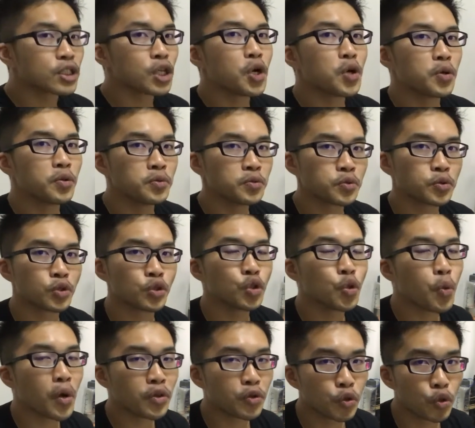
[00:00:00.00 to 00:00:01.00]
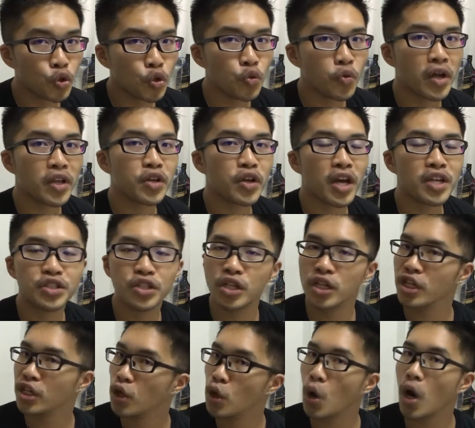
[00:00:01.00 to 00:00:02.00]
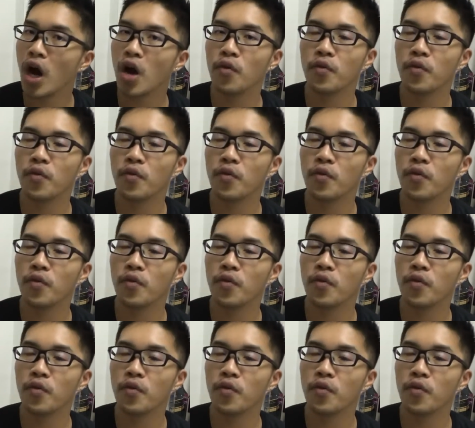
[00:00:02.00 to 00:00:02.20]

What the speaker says: know what to do when you actually go